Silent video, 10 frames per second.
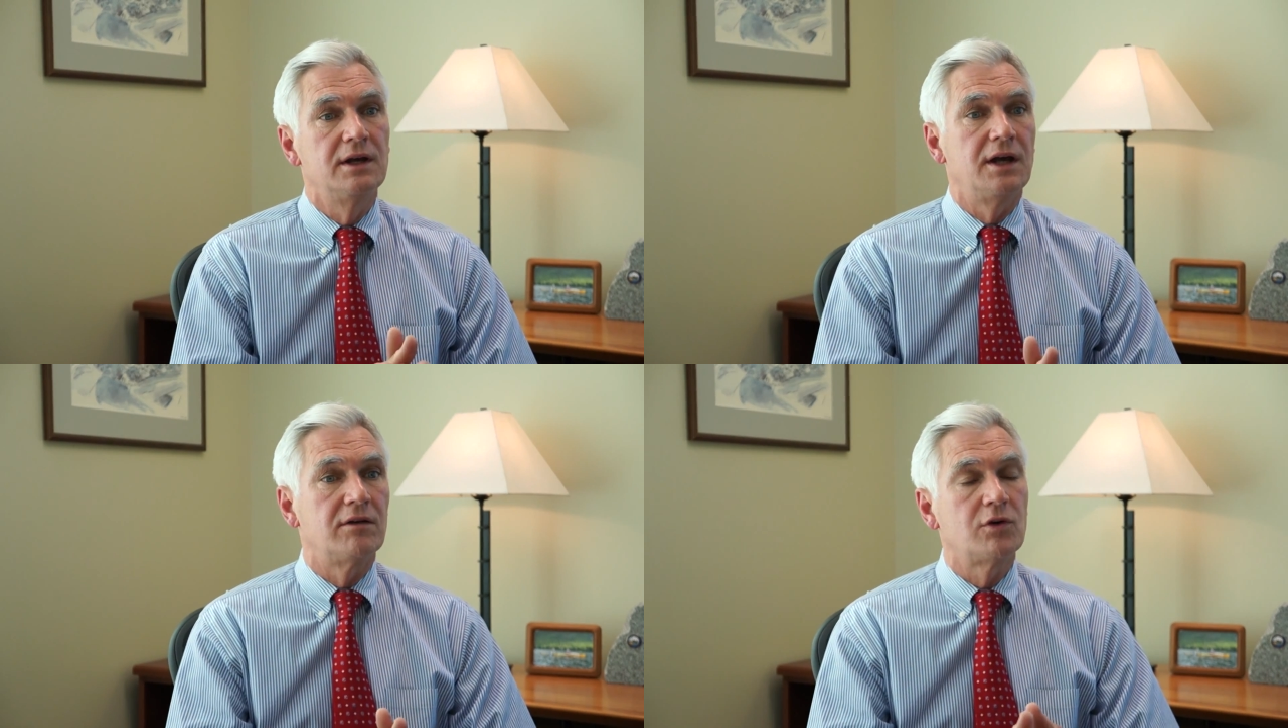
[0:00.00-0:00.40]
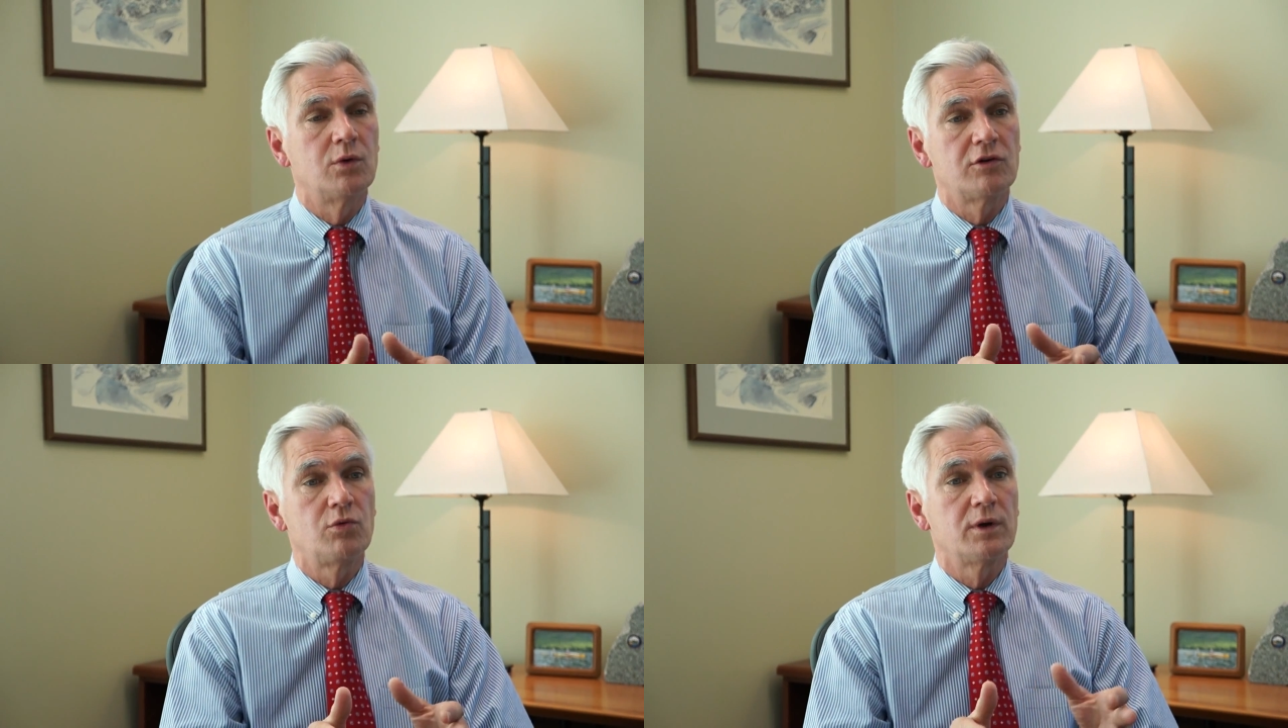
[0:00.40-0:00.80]
And of
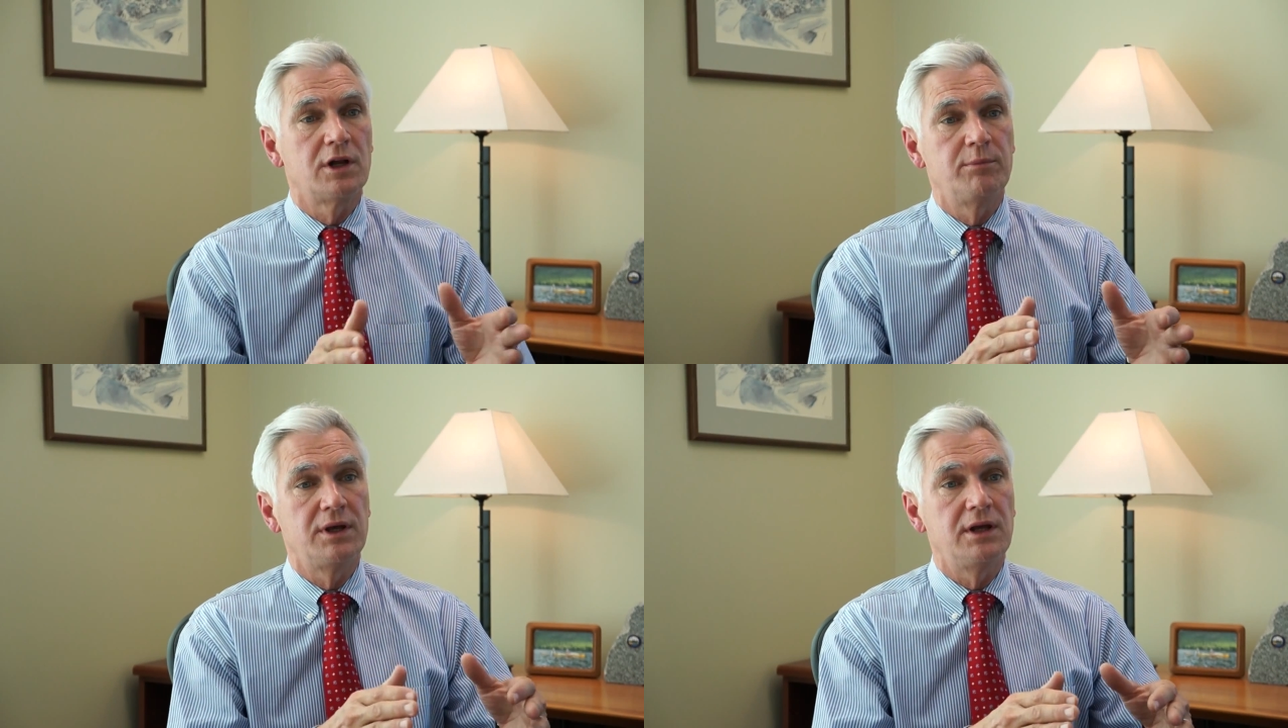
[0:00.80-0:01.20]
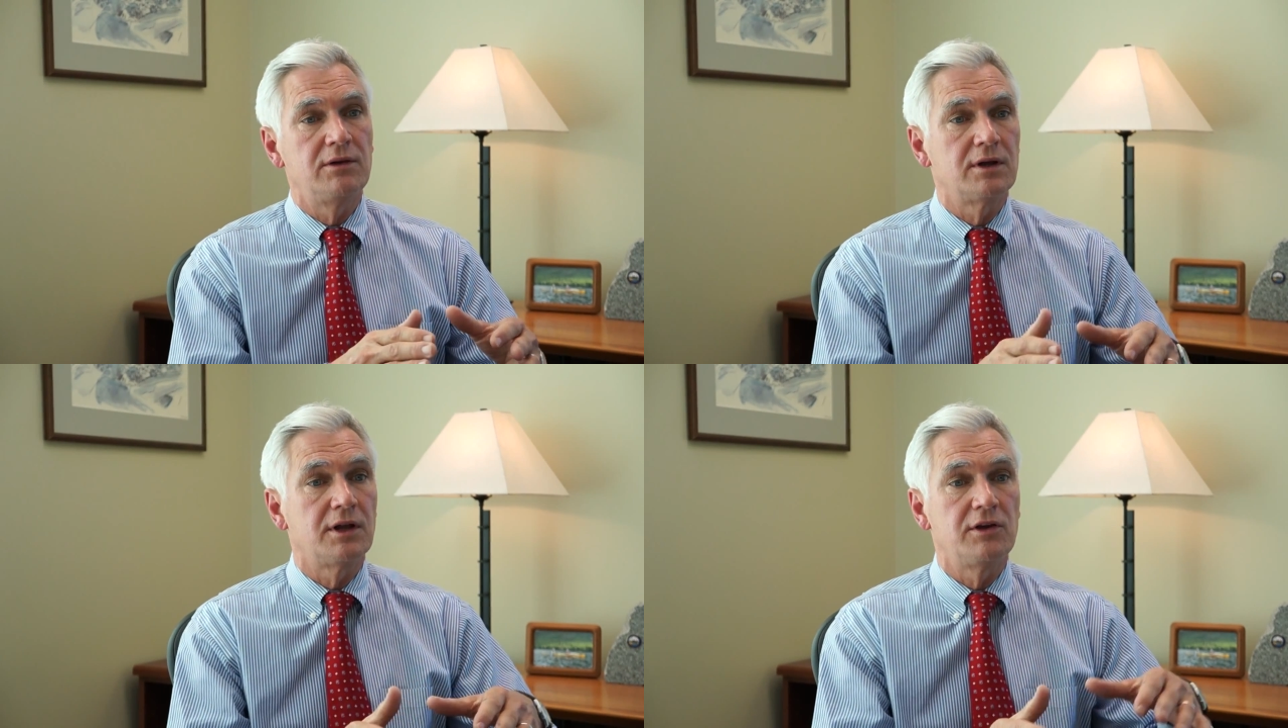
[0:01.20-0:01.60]
course, we're going to
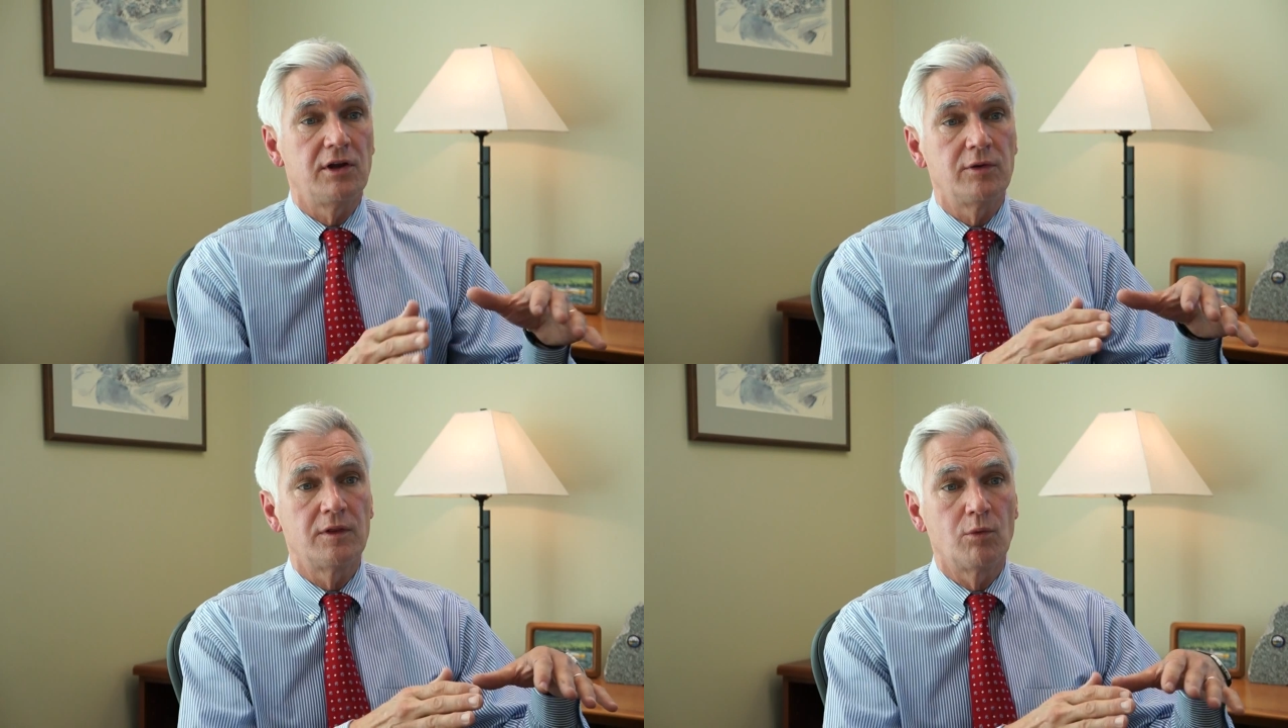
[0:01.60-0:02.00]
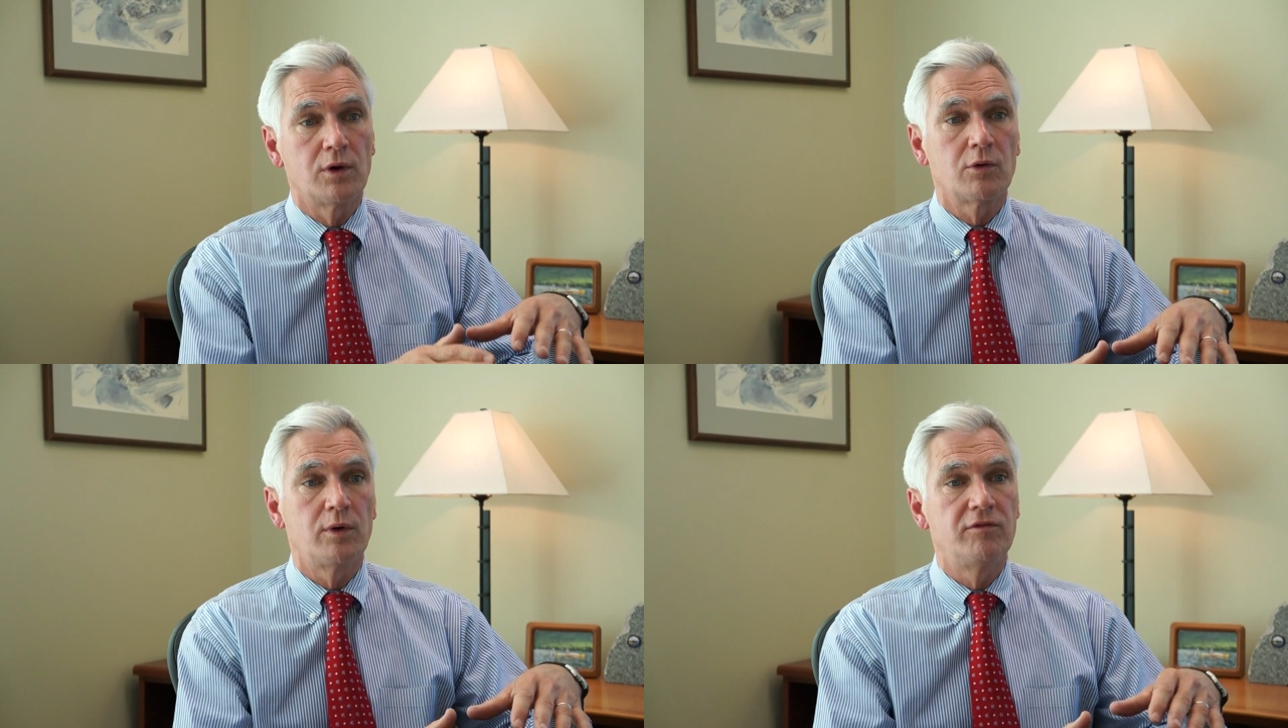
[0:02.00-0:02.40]
be continuing the
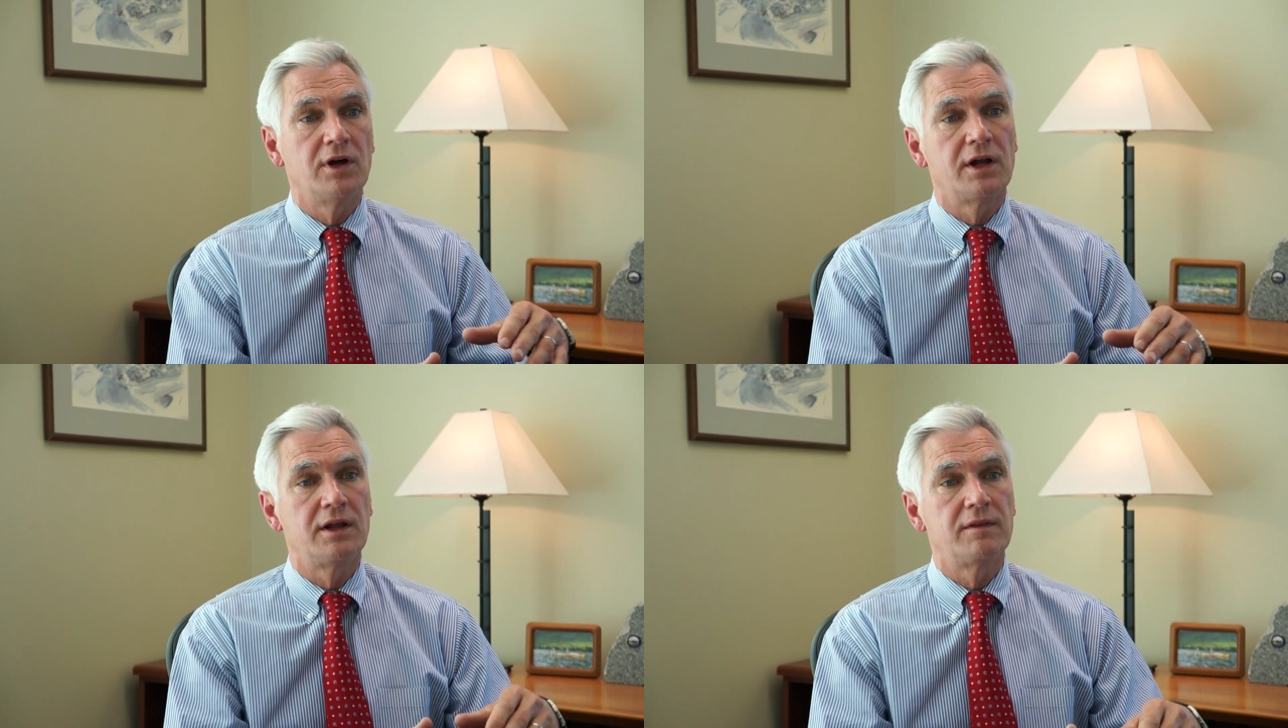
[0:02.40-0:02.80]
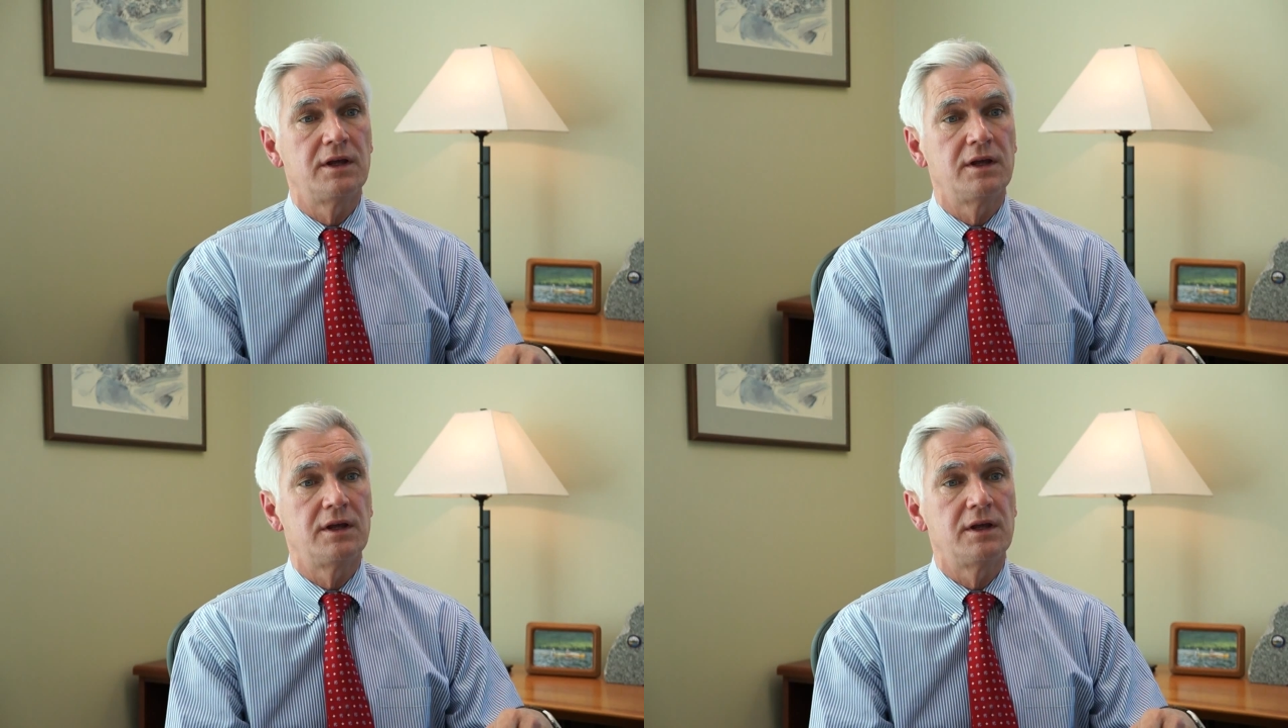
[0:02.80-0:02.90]
work we've done in